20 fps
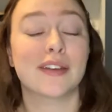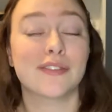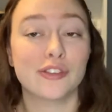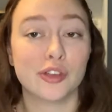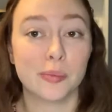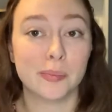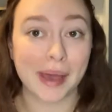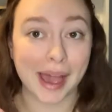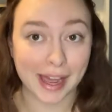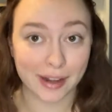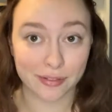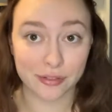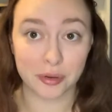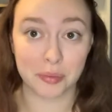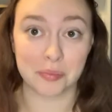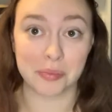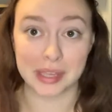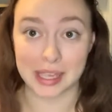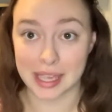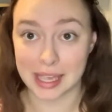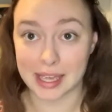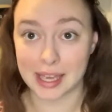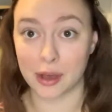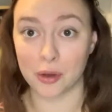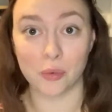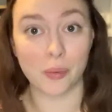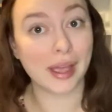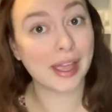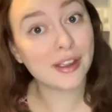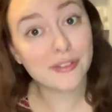I feel bad for being
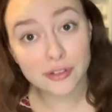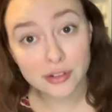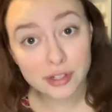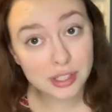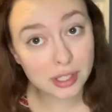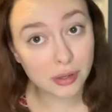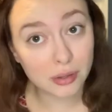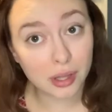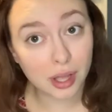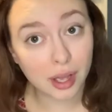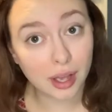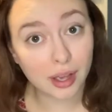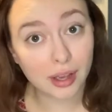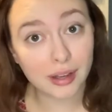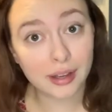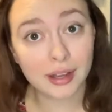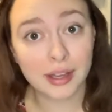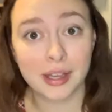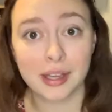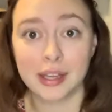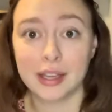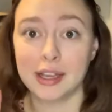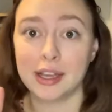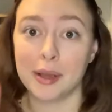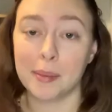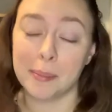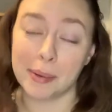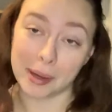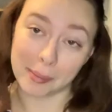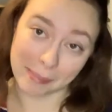away for so long,
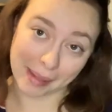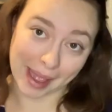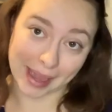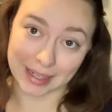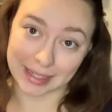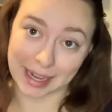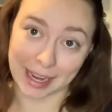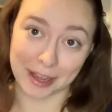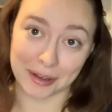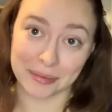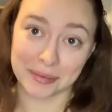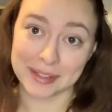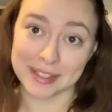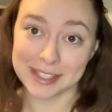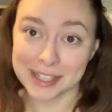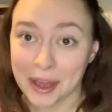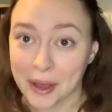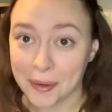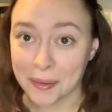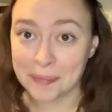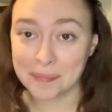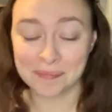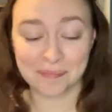but I'm back now. So